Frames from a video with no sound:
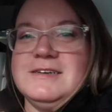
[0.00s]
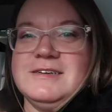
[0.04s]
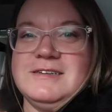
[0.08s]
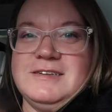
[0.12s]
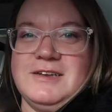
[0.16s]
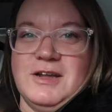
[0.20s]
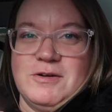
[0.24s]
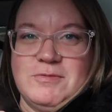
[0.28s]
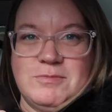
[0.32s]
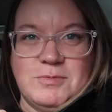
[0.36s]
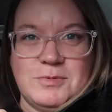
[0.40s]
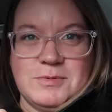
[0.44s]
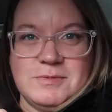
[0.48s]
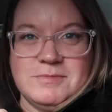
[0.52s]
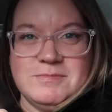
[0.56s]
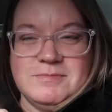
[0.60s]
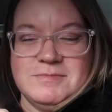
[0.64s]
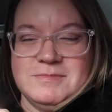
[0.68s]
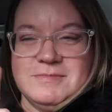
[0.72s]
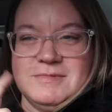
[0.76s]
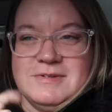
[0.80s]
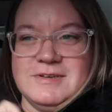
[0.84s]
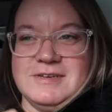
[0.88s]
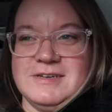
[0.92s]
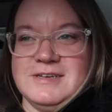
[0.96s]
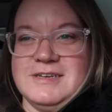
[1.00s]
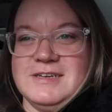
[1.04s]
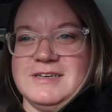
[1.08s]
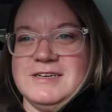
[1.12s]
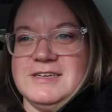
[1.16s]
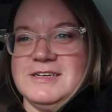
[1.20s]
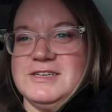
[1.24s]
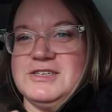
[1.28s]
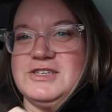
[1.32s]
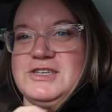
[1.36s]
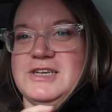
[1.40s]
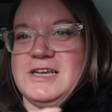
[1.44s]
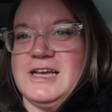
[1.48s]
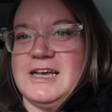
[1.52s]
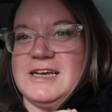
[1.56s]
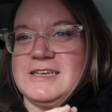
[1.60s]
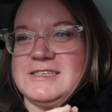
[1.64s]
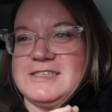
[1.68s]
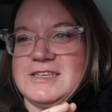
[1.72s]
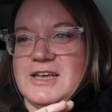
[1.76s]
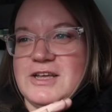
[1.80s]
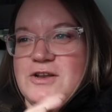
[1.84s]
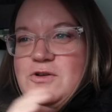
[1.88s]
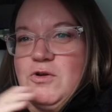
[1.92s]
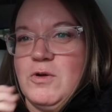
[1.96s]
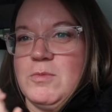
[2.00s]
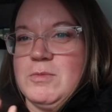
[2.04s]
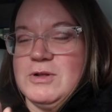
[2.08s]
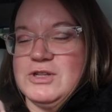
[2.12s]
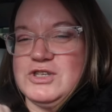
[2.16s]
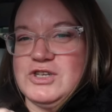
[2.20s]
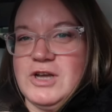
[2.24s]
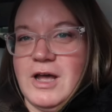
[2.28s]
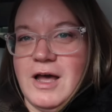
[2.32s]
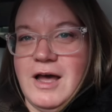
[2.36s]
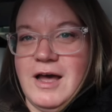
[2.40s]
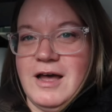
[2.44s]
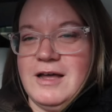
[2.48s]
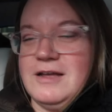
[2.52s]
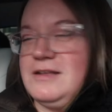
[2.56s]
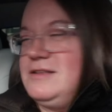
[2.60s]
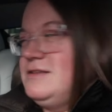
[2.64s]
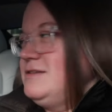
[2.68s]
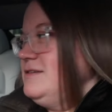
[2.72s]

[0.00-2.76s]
No. She has a normal jaw.